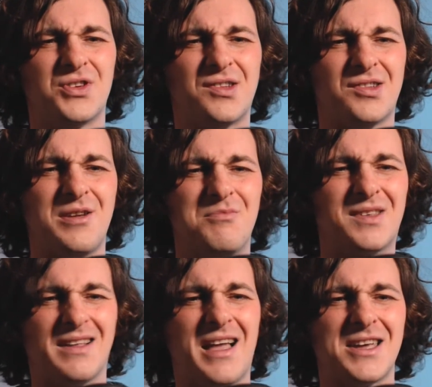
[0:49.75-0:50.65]
just seemed
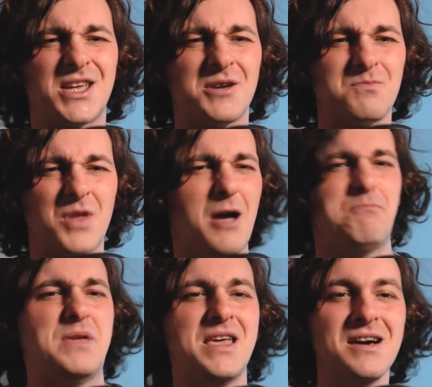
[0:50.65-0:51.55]
to
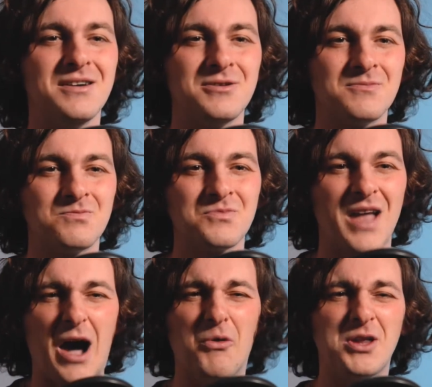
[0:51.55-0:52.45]
appear
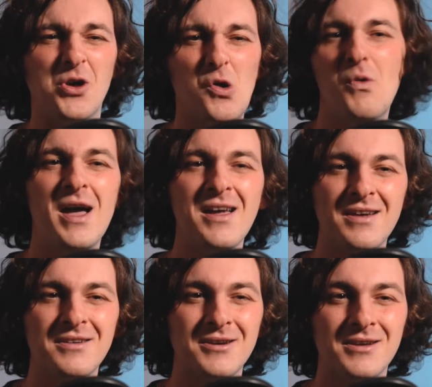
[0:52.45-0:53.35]
out of nowhere,
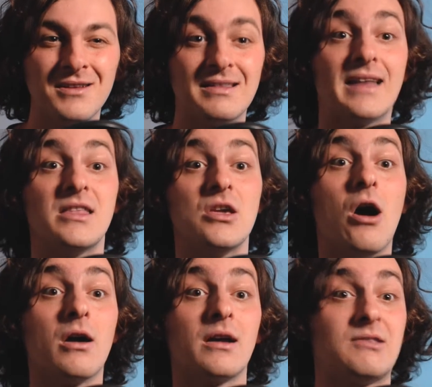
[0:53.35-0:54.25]
like the
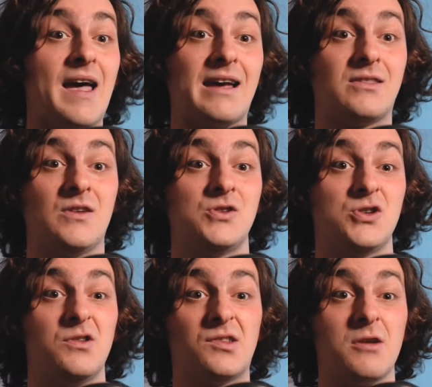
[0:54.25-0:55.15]
architect had
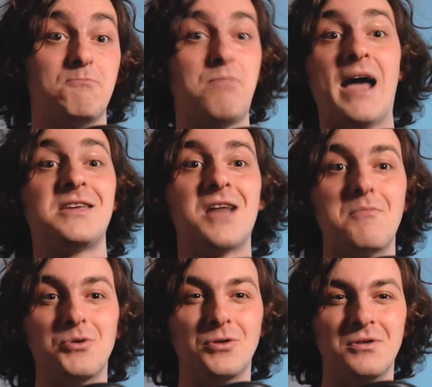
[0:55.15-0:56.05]
used a
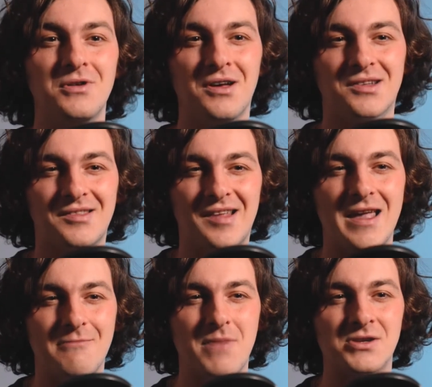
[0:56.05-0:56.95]
pineapple as a
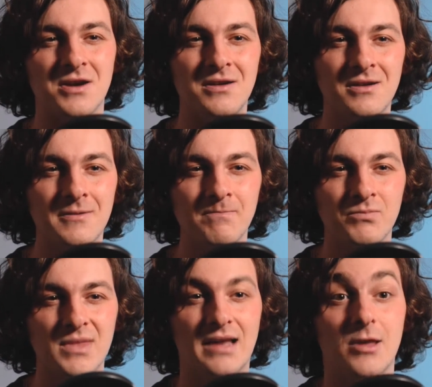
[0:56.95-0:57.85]
tape measure,
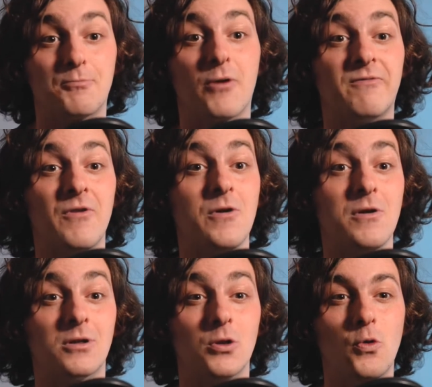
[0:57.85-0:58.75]
like the
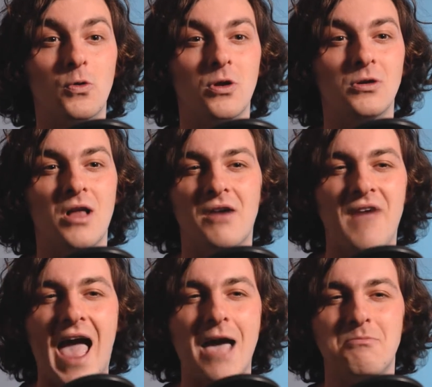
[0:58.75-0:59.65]
preferred local of
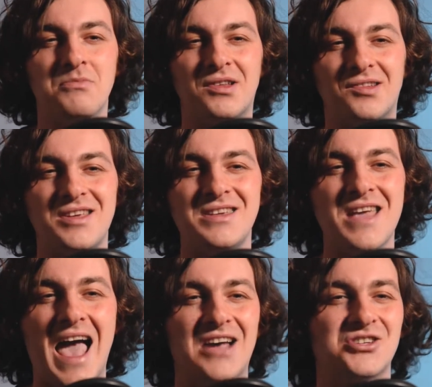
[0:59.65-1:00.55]
MC
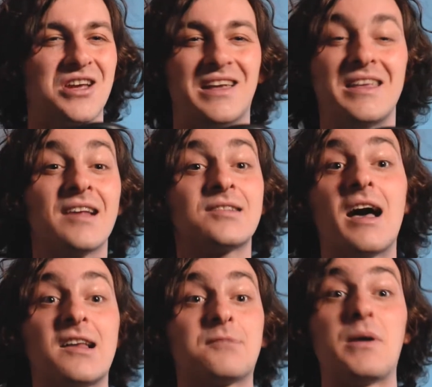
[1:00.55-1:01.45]
Escher. Yes,
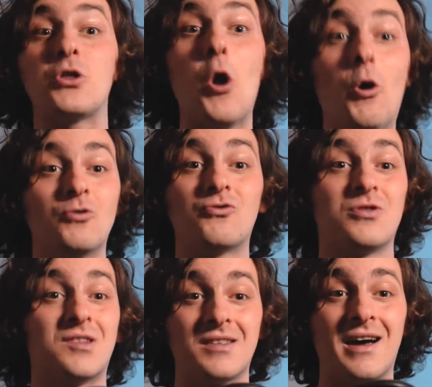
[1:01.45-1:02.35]
I spent
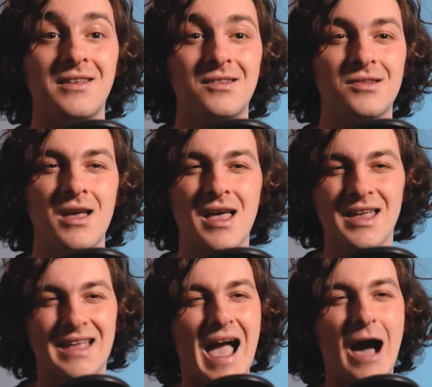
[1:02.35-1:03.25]
hundreds of nights
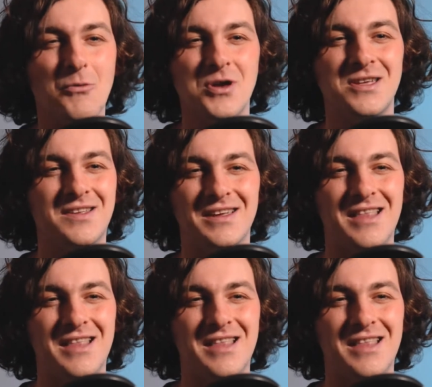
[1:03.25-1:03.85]
cowied in